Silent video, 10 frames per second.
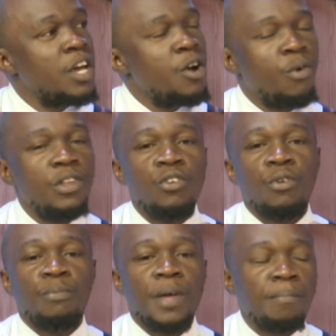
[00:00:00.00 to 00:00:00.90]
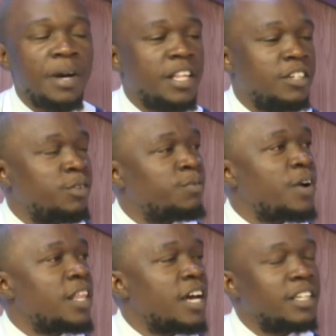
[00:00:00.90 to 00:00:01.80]
When you remember that your
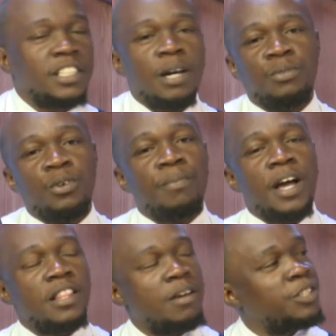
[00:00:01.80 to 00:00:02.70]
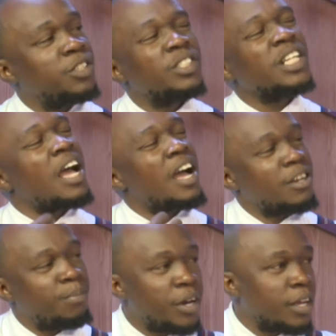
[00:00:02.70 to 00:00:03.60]
father slapped your mother, those are
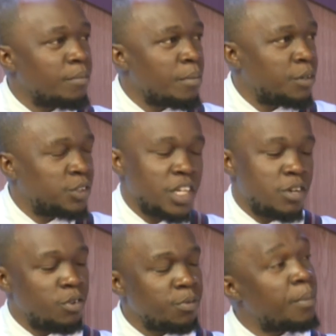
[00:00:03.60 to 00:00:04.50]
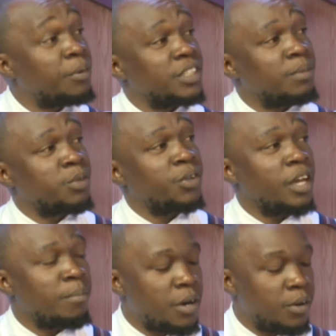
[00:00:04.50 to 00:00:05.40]
heartbreaking memories. Those are not memories I'm talking
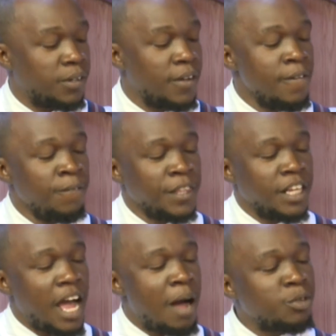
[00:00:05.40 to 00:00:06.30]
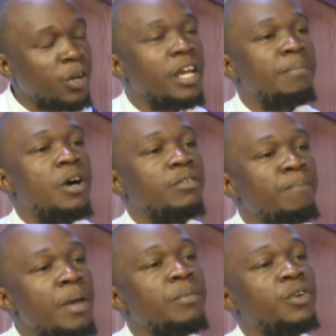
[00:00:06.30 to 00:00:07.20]
about. I'm talking about
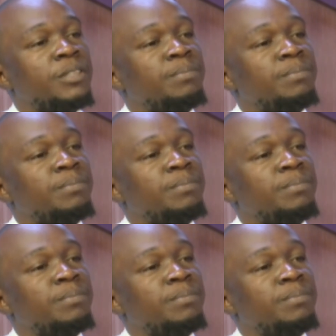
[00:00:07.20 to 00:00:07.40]
memories,